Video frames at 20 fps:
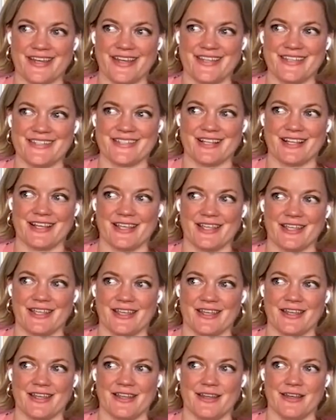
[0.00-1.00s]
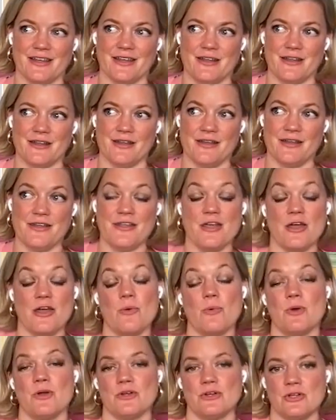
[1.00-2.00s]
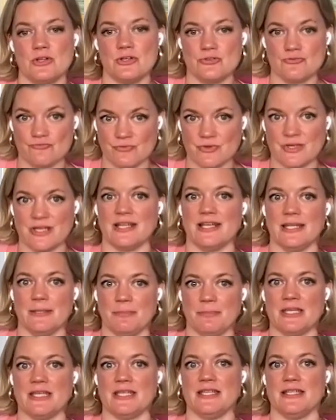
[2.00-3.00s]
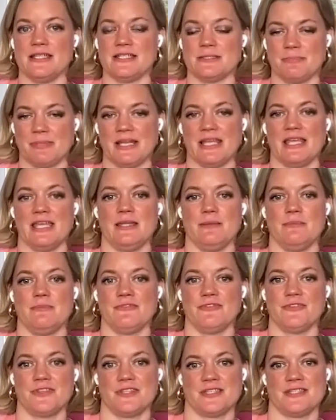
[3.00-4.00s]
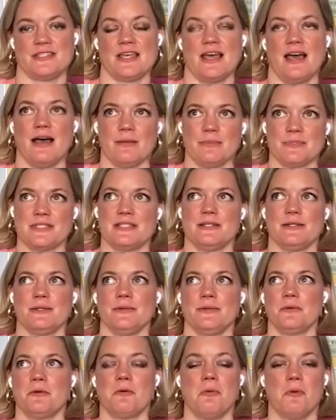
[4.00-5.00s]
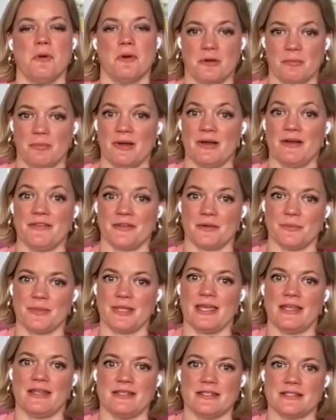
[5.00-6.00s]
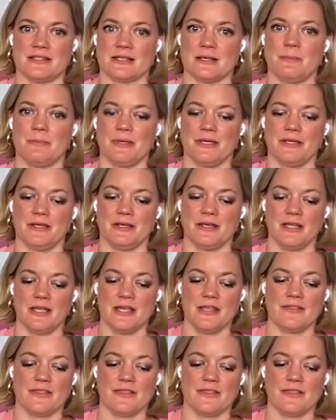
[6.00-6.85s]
it's like no one could really be to blame for this absolute quagmire that we ended up in.